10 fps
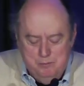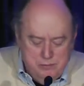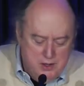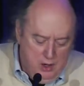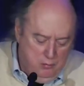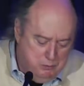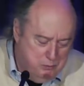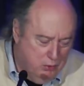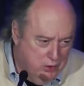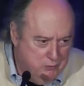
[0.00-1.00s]
you know,
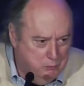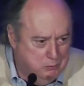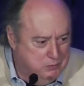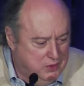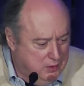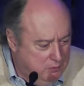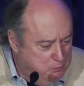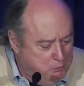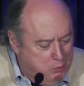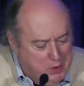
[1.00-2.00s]
bully, they
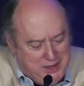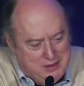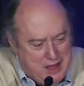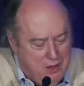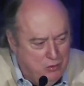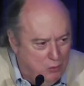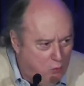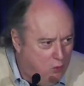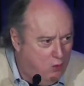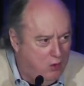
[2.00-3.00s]
break down the
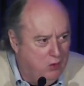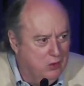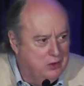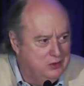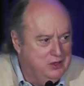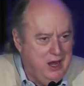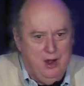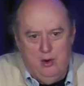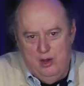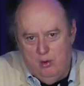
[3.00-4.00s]
wall and
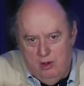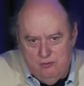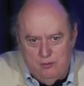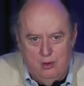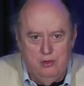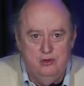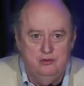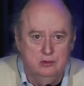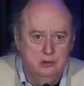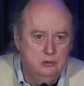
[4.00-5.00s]
carry off all this
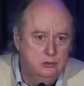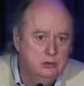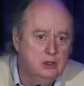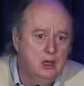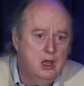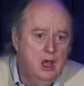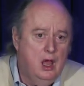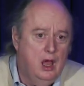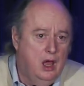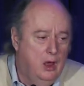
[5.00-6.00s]
loot.
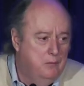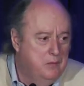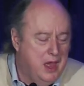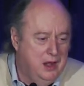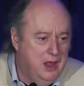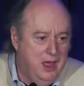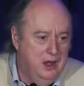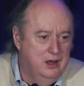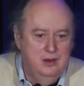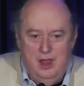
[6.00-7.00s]
Um, and, and,
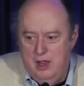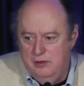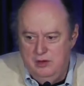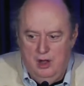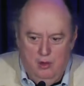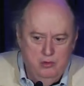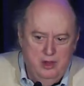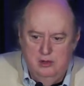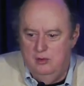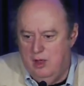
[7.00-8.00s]
and, and, you know,
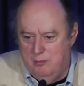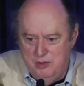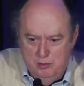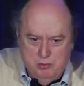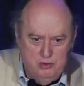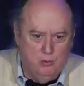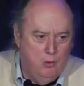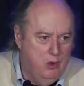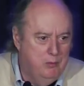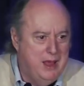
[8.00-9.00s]
then you come and you put the
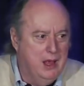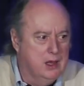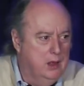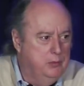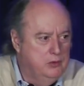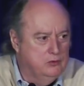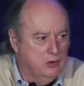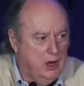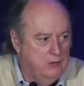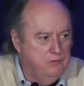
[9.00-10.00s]
wall back up and
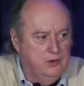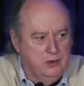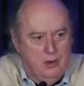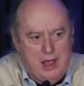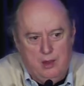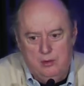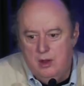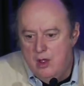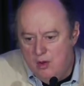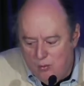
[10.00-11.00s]
try and figure out
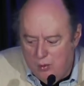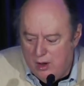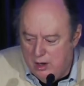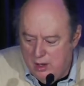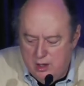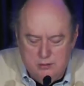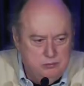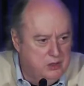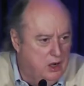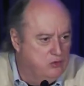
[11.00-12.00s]
where to,
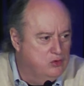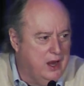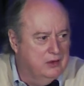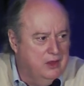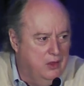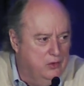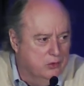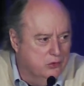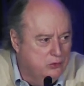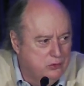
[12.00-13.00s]
you know, track down the
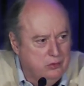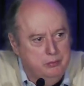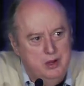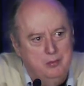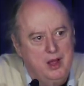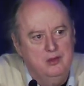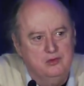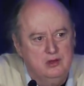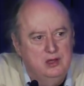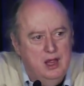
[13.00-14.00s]
loot or minimize
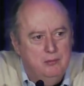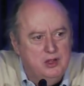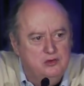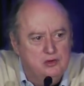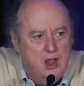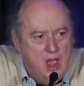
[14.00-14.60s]
the damage.